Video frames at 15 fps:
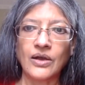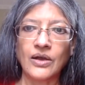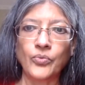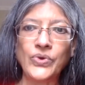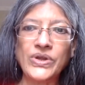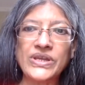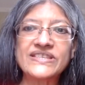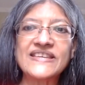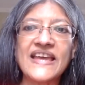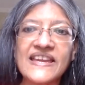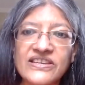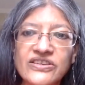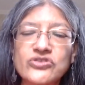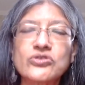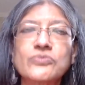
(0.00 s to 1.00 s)
We
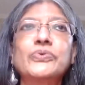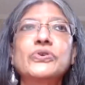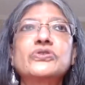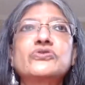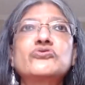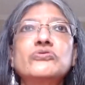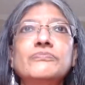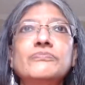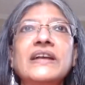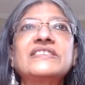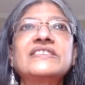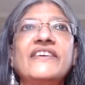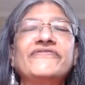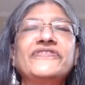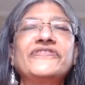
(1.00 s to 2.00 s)
tend to put too
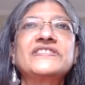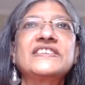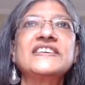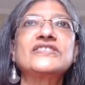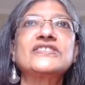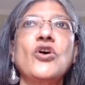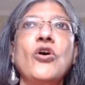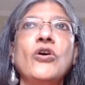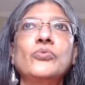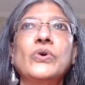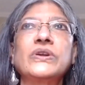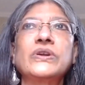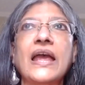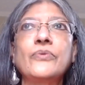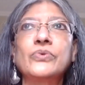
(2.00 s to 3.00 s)
much emphasis on
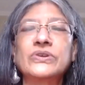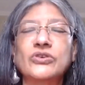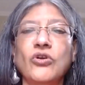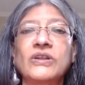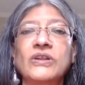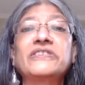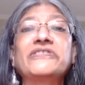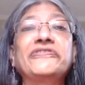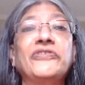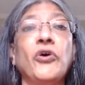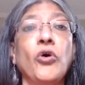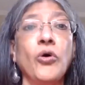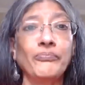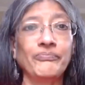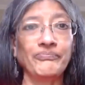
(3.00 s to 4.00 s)
what I would call the
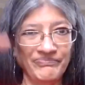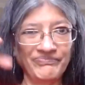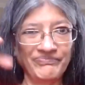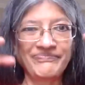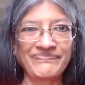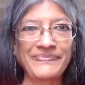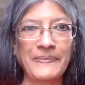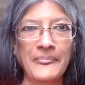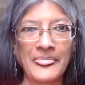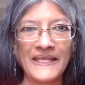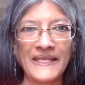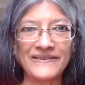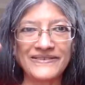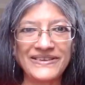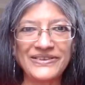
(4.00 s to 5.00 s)
form.
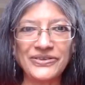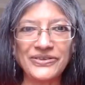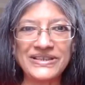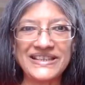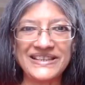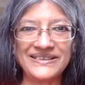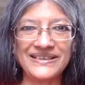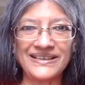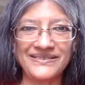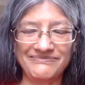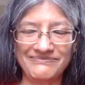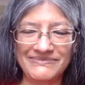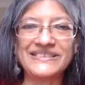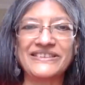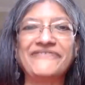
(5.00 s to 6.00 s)

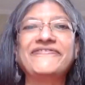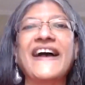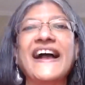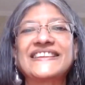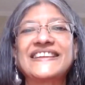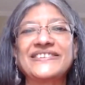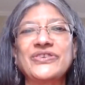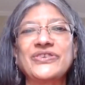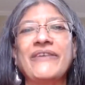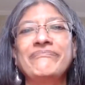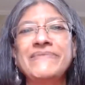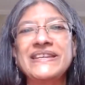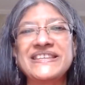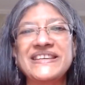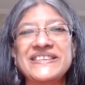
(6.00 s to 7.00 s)
The fact that you have
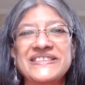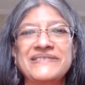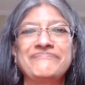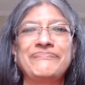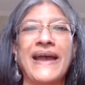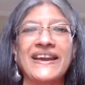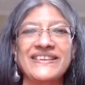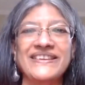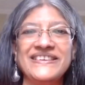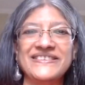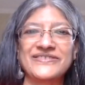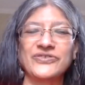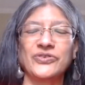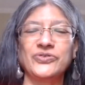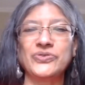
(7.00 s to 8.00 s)
meetings in
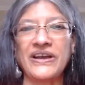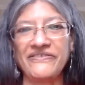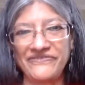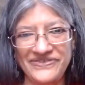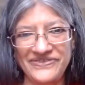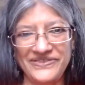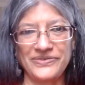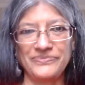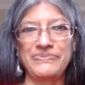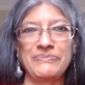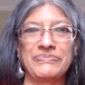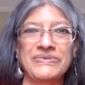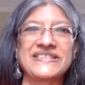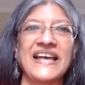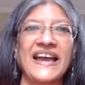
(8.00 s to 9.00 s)
Paris, or you have
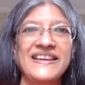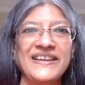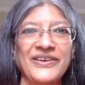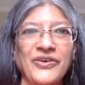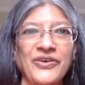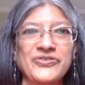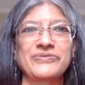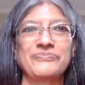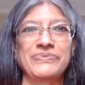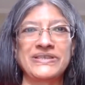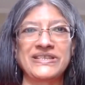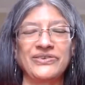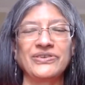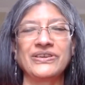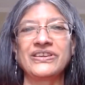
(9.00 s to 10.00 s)
people signing on to
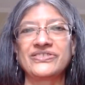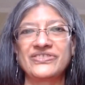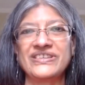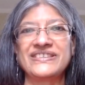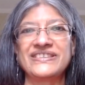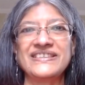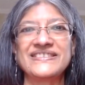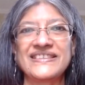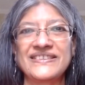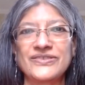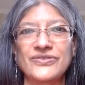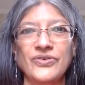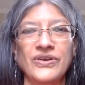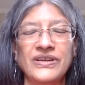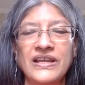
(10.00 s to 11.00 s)
particular treaties and
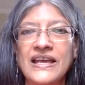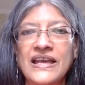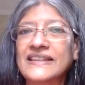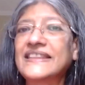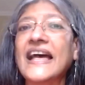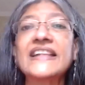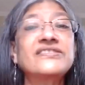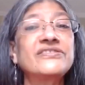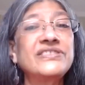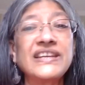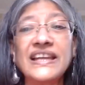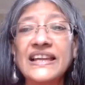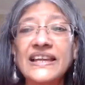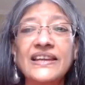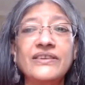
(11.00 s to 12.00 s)
so on. That's
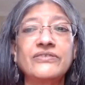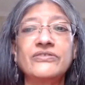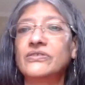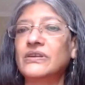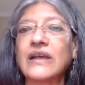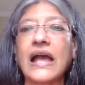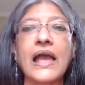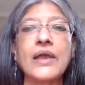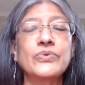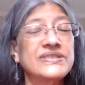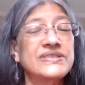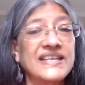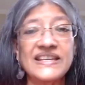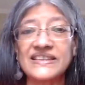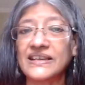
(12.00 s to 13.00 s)
really, I
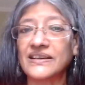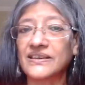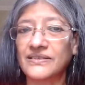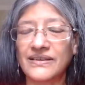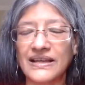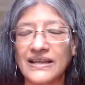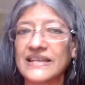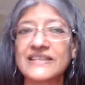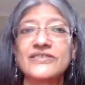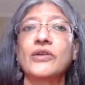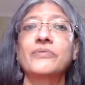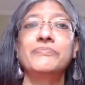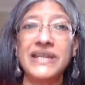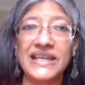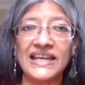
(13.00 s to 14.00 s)
would say, it's
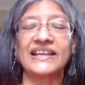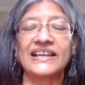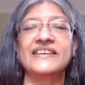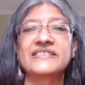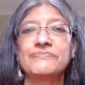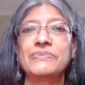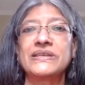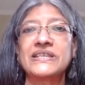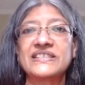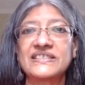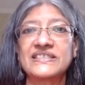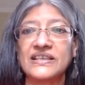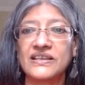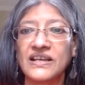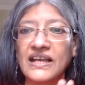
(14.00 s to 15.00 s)
not meaningless, but it's
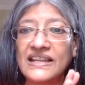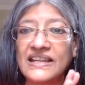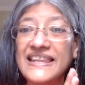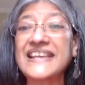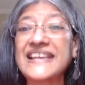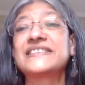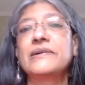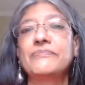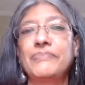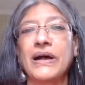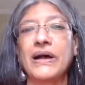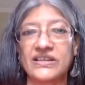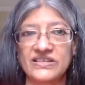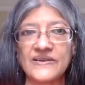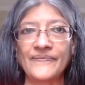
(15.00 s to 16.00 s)
the lesser
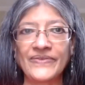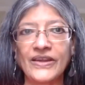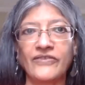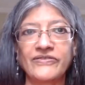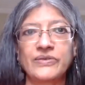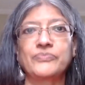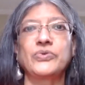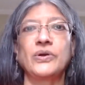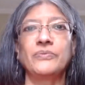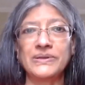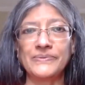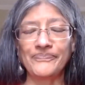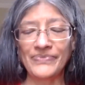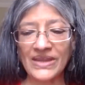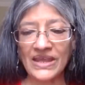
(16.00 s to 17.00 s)
part of the
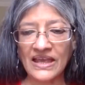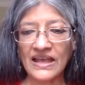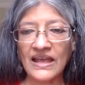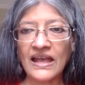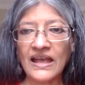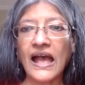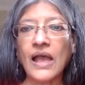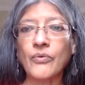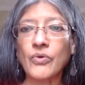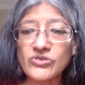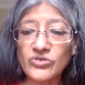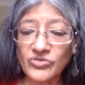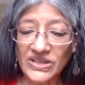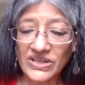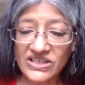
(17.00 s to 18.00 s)
problem. I want
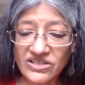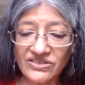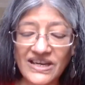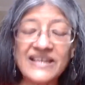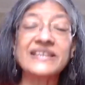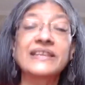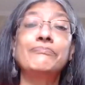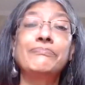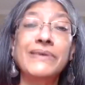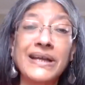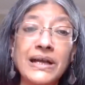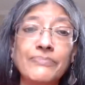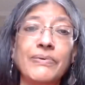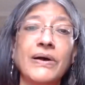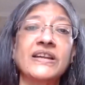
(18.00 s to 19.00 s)
to reiterate, the
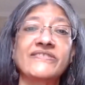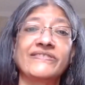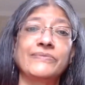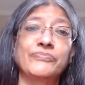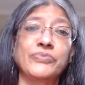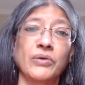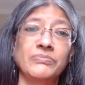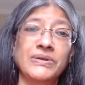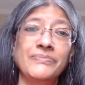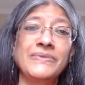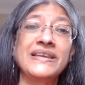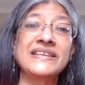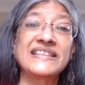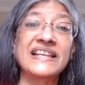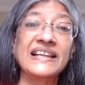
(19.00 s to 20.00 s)
bigger part of the problem
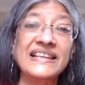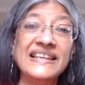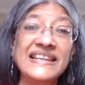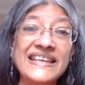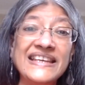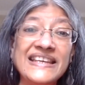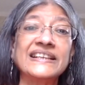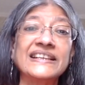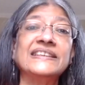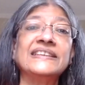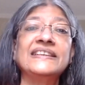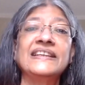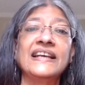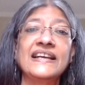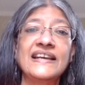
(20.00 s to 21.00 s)
is the
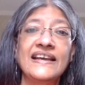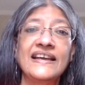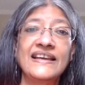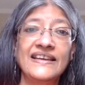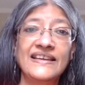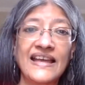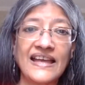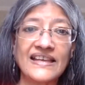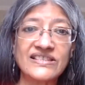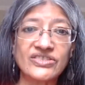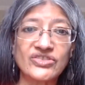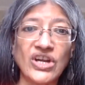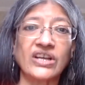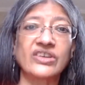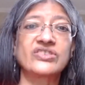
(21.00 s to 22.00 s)
legal
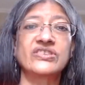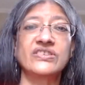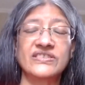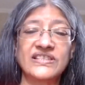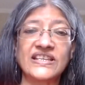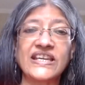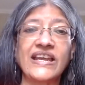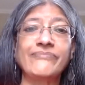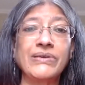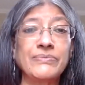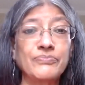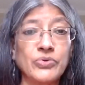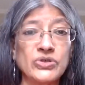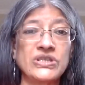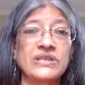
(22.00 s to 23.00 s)
structures that have
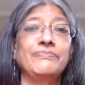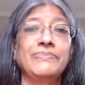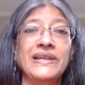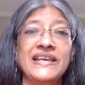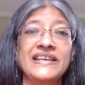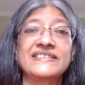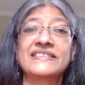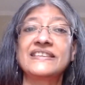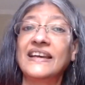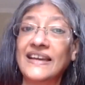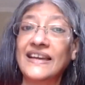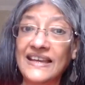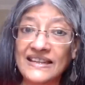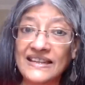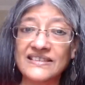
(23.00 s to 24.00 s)
been put in place
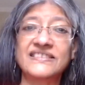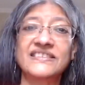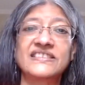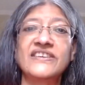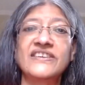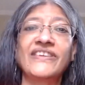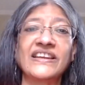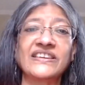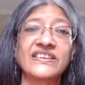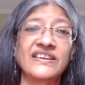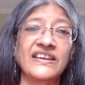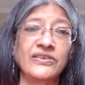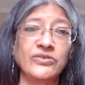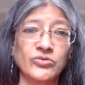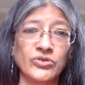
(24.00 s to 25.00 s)
in the City of
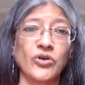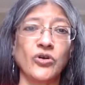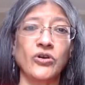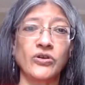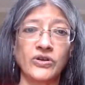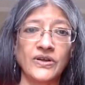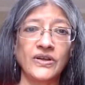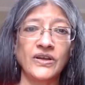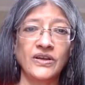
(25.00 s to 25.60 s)
London and New York.